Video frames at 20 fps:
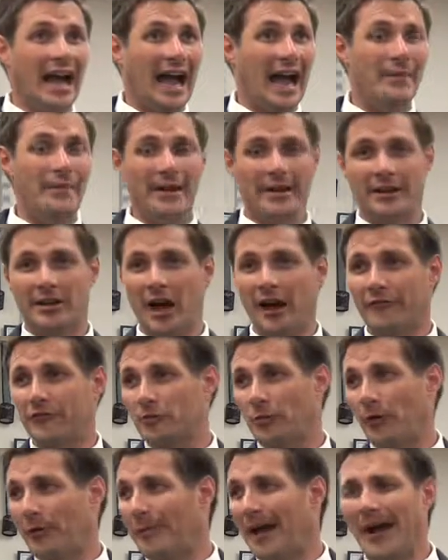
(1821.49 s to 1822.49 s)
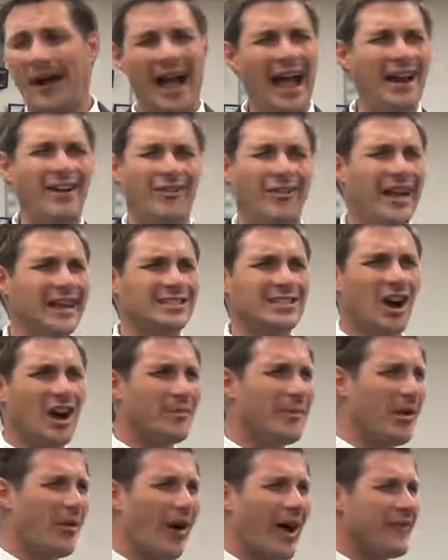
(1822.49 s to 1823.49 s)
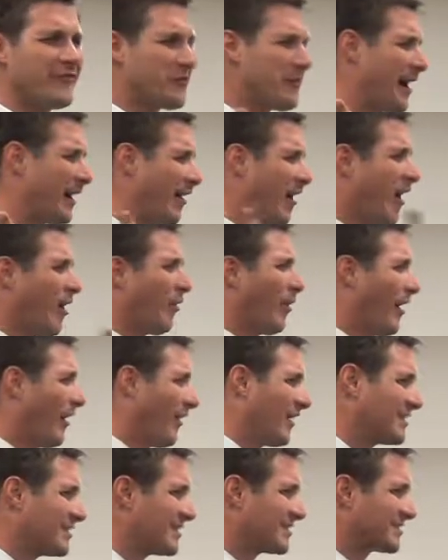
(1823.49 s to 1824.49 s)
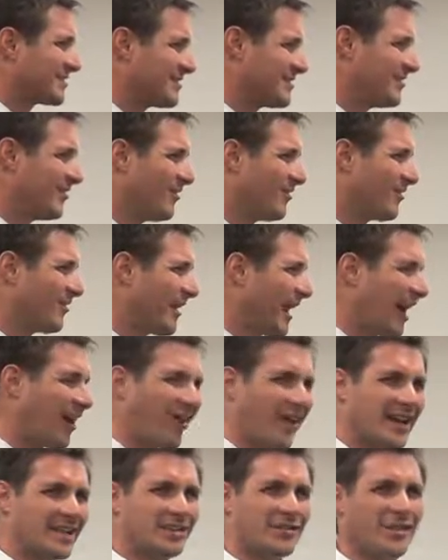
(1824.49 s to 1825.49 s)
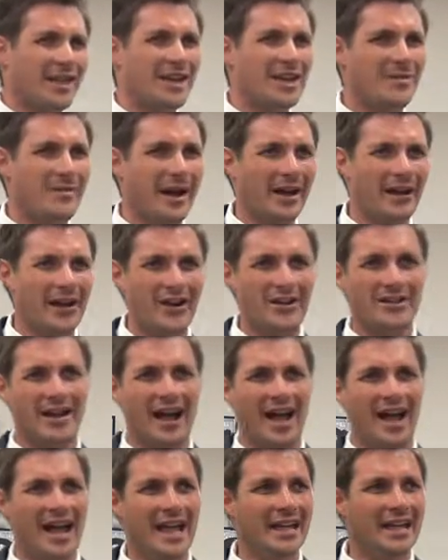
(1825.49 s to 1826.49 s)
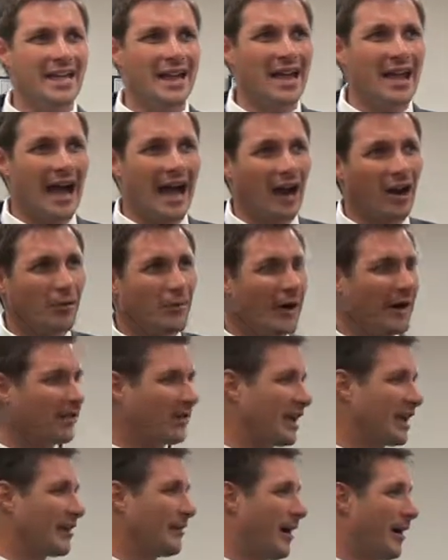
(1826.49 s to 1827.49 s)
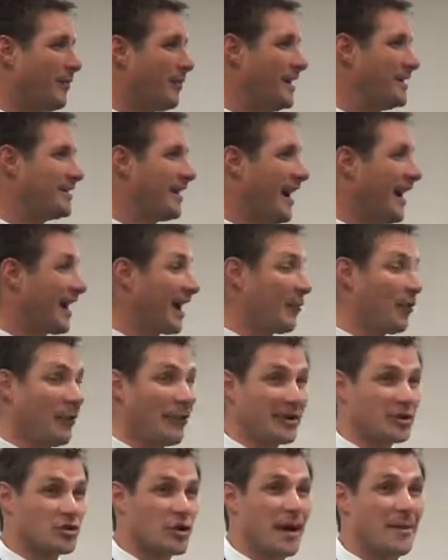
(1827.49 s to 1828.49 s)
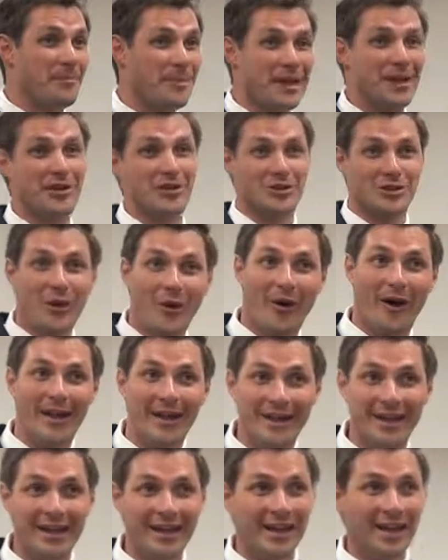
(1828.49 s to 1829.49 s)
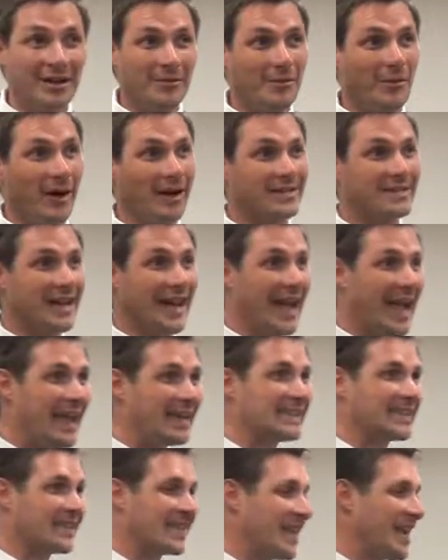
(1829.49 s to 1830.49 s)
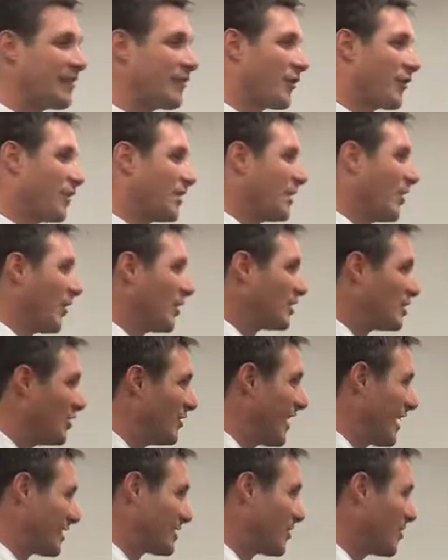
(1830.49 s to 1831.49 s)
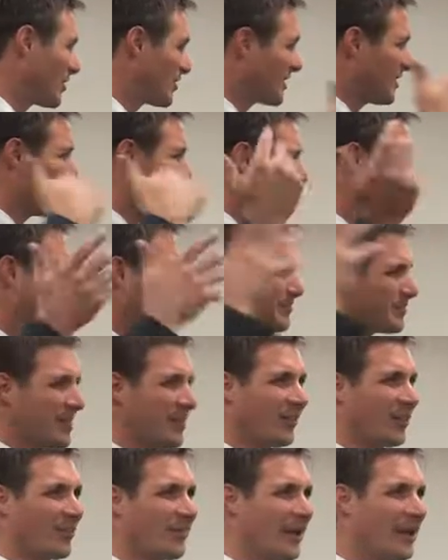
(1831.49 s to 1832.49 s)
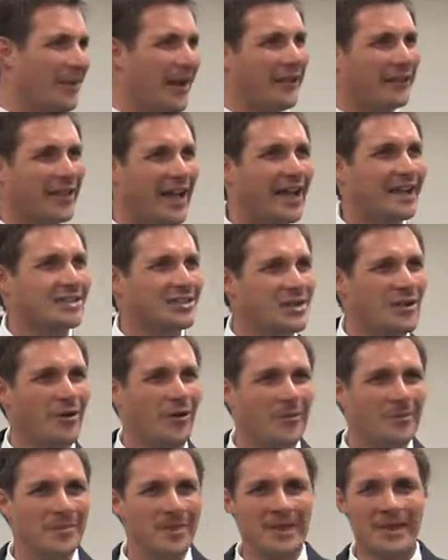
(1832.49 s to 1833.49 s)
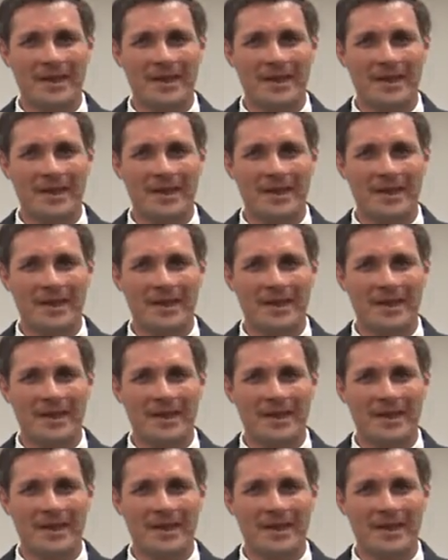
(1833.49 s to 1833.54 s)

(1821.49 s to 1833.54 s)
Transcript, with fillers: I'm uncomfortable. My, I don't like talking to my wife about our will. I just don't. I don't like to think about her dying. I don't mind thinking about me dying. I want to make sure I beat her to it. But I hate to leave her, you know, and do that to her. So it bothers me a little bit about that too.